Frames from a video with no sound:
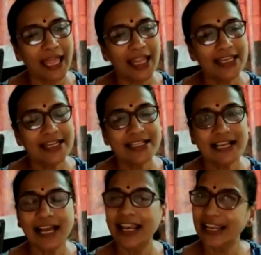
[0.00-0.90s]
It
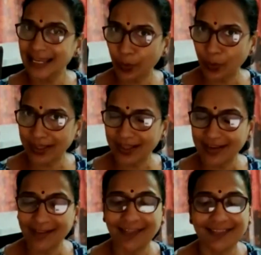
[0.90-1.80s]
is
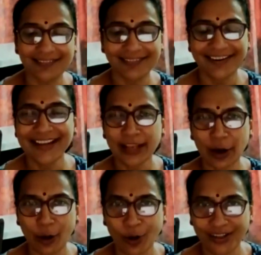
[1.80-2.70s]
read
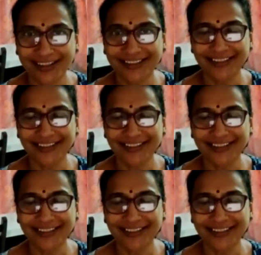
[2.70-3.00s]
along,